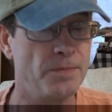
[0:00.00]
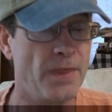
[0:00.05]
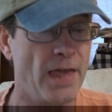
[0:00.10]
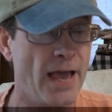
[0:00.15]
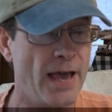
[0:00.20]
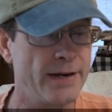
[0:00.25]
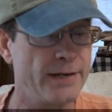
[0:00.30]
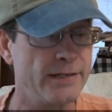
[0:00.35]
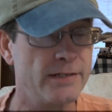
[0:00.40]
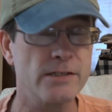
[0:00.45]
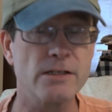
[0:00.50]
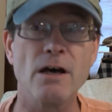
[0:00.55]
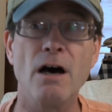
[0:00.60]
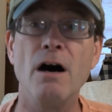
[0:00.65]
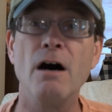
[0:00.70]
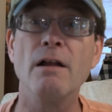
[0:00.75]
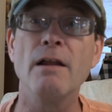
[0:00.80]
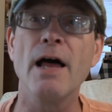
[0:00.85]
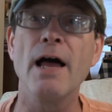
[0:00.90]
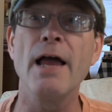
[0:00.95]
that is
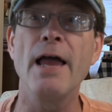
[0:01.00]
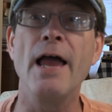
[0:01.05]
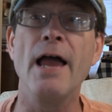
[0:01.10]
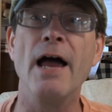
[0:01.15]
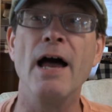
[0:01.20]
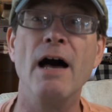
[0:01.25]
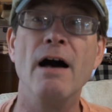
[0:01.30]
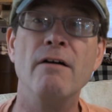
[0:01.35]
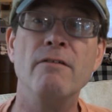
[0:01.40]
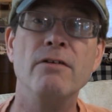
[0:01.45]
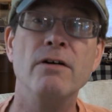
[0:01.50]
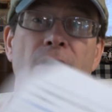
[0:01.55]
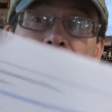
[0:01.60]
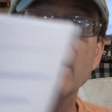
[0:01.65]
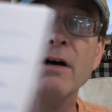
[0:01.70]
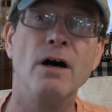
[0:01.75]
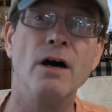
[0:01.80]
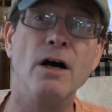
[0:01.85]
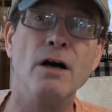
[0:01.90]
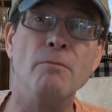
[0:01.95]
all I have
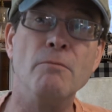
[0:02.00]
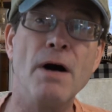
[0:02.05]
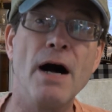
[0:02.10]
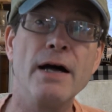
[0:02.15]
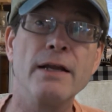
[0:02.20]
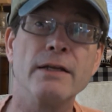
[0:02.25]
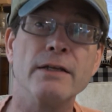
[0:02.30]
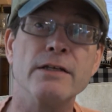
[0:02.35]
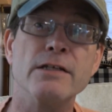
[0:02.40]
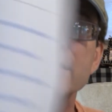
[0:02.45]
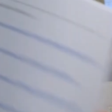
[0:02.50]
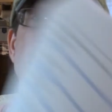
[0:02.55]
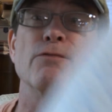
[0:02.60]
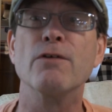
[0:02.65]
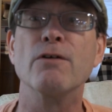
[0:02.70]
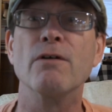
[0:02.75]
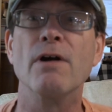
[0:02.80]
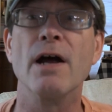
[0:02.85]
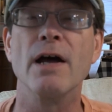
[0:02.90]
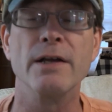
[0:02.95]
on my list
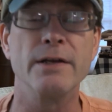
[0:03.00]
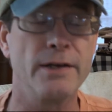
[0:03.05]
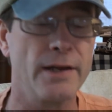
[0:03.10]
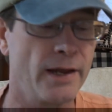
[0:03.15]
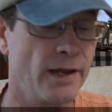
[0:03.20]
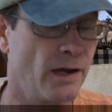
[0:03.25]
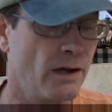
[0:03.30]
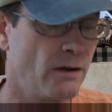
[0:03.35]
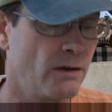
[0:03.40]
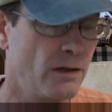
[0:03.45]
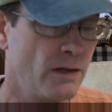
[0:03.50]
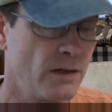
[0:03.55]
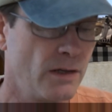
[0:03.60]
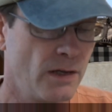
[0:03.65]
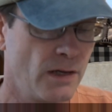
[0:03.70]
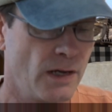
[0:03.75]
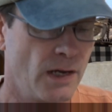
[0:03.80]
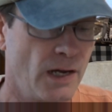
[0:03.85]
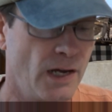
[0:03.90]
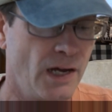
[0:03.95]
for right
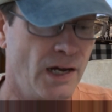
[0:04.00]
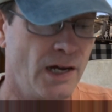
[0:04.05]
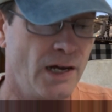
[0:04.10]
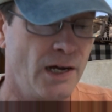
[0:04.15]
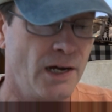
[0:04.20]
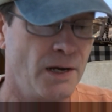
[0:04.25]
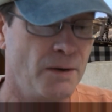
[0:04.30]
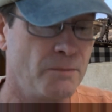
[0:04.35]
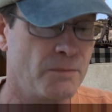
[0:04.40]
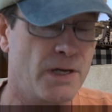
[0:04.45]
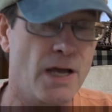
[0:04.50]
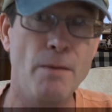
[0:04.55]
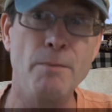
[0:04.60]
now.